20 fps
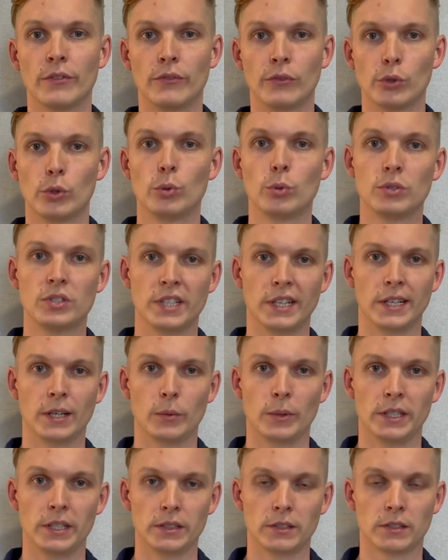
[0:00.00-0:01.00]
few
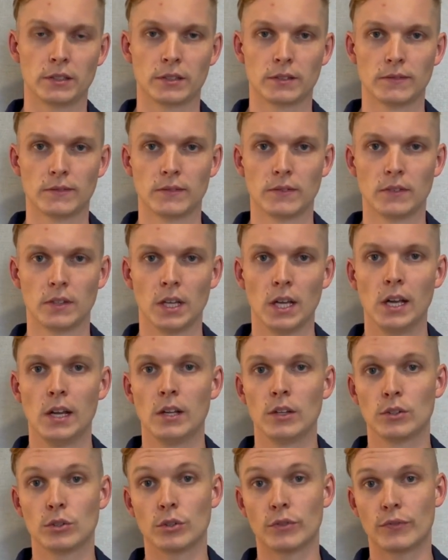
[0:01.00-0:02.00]
takeaways.
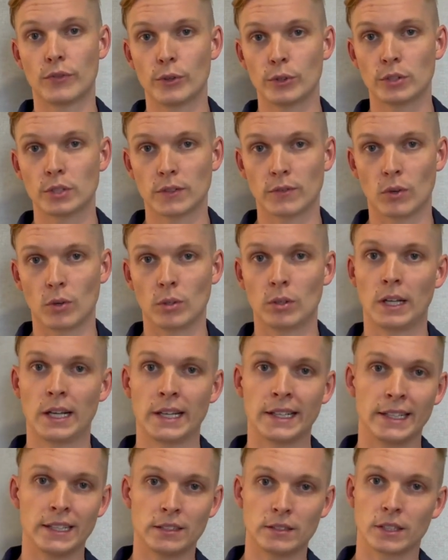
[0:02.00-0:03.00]
So first of all, I
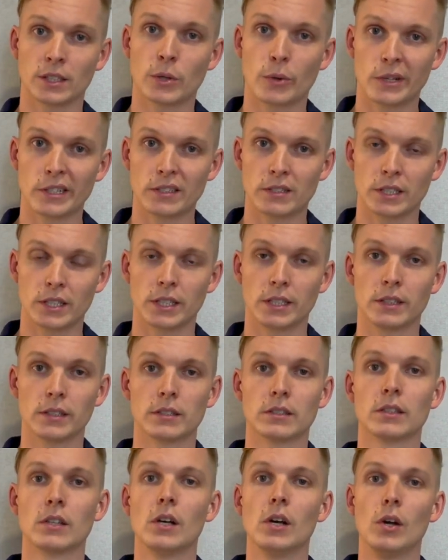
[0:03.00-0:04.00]
guess the question
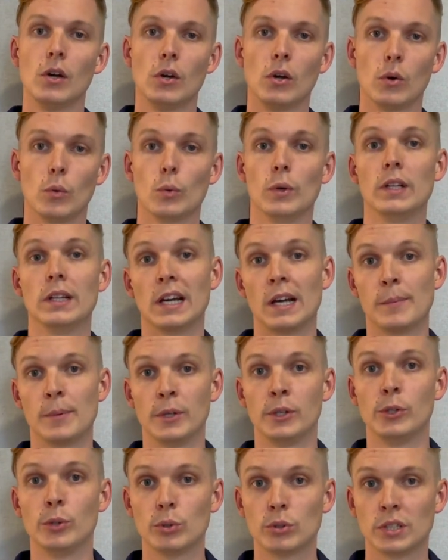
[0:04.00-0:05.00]
is, will I be
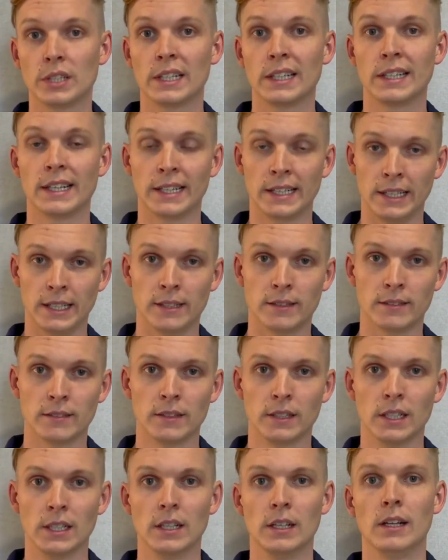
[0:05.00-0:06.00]
using it again?
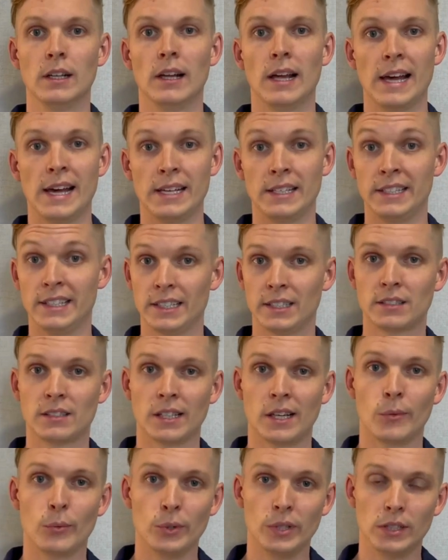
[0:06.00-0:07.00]
And yes,
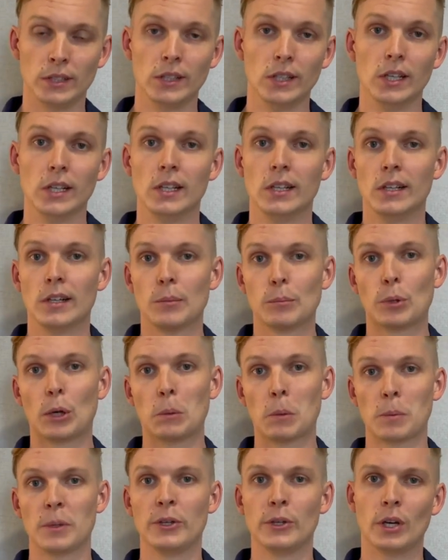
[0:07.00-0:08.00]
I will.
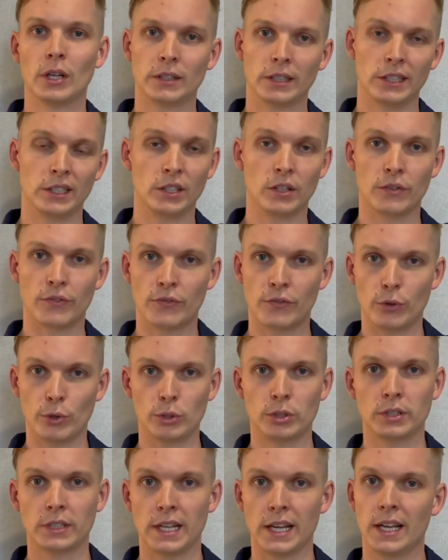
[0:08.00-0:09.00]
Probably not in the
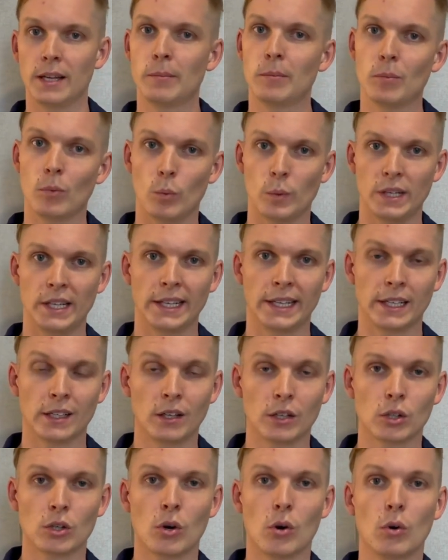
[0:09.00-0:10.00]
first game when I get
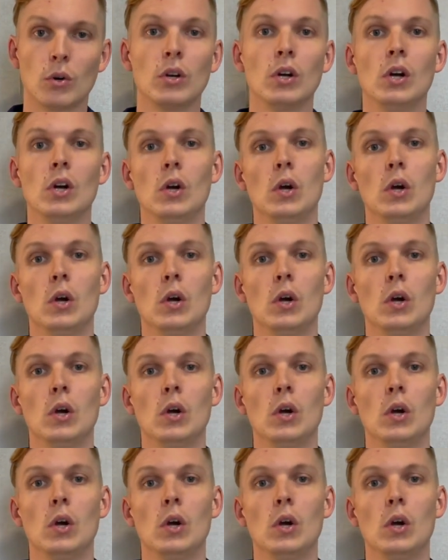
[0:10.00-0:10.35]
on court,